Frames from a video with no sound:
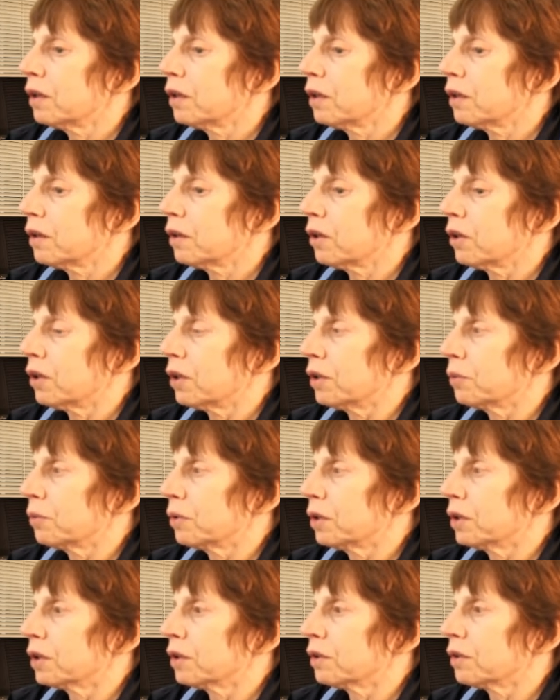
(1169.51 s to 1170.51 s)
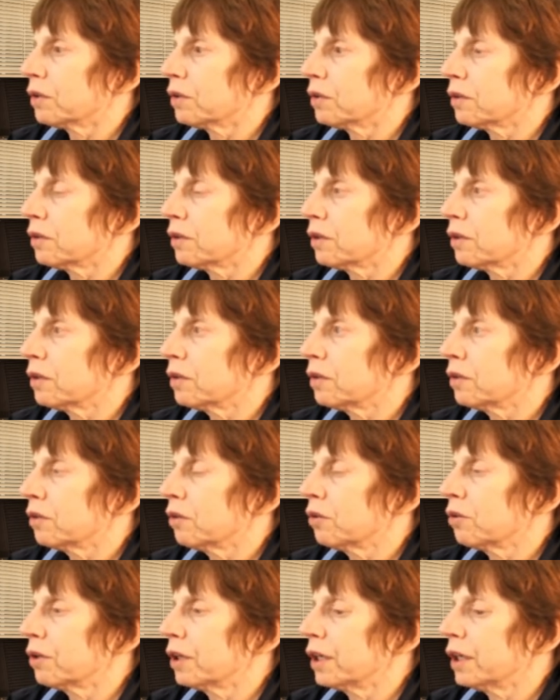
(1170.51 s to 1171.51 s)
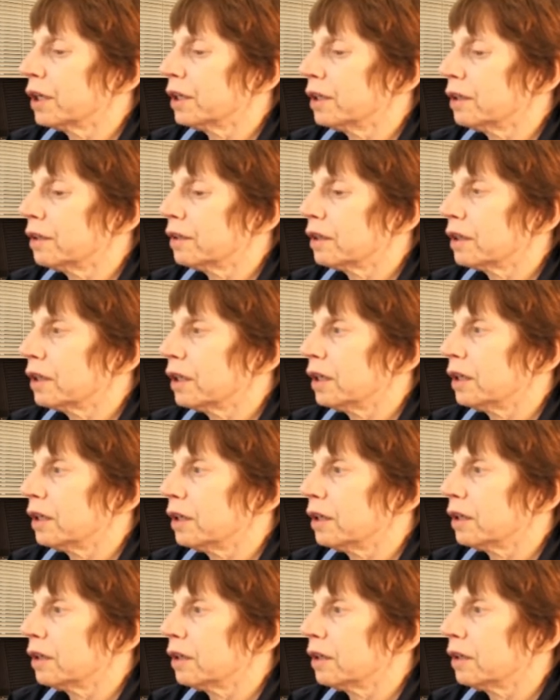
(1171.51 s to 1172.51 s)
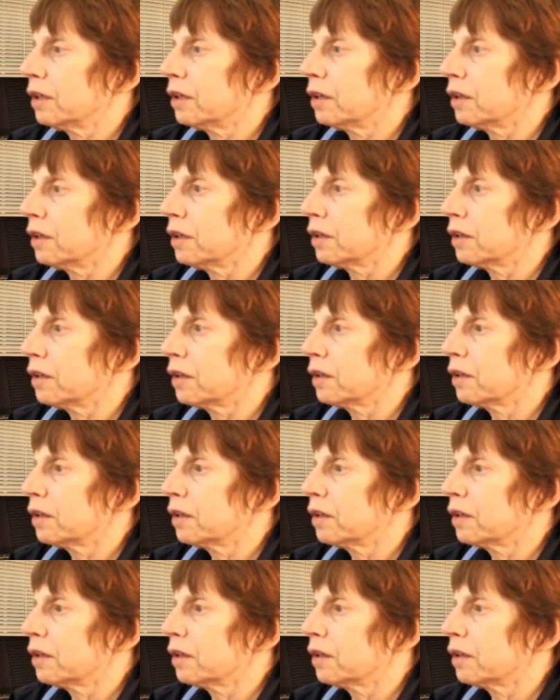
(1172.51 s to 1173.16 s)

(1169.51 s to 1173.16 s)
I will create a,